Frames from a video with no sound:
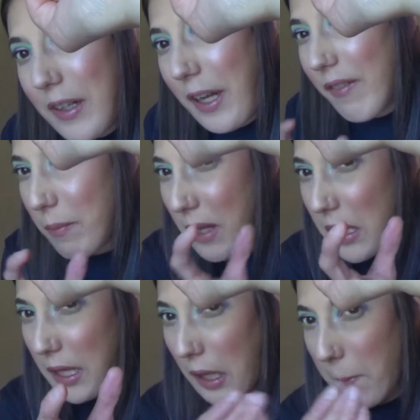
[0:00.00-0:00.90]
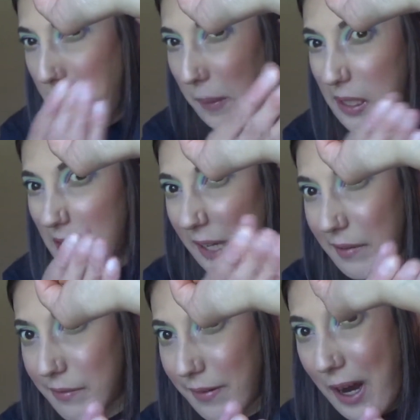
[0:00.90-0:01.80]
giving me like a midnight
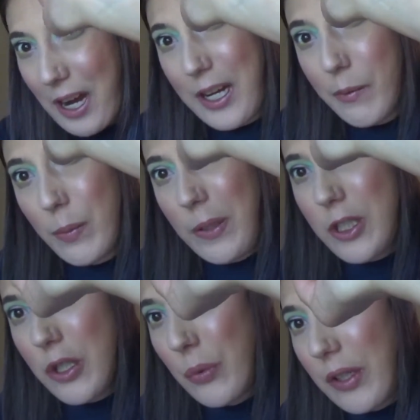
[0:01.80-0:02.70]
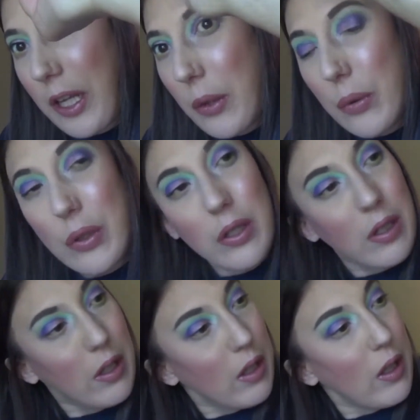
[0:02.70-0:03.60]
vibe, which is really
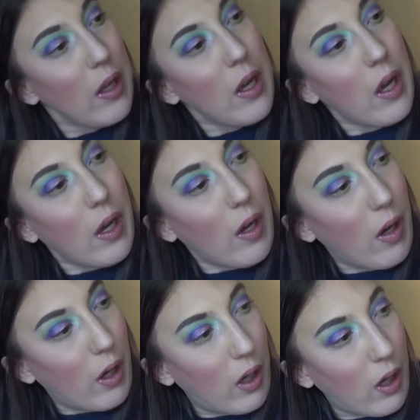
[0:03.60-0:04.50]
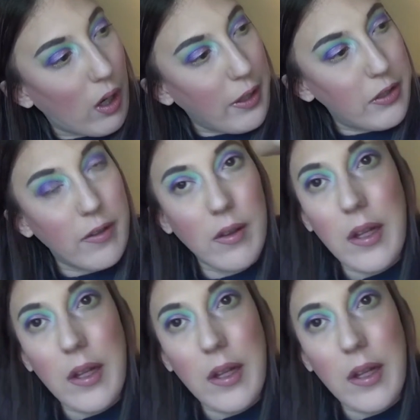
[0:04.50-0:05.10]
cool. Oh, I just love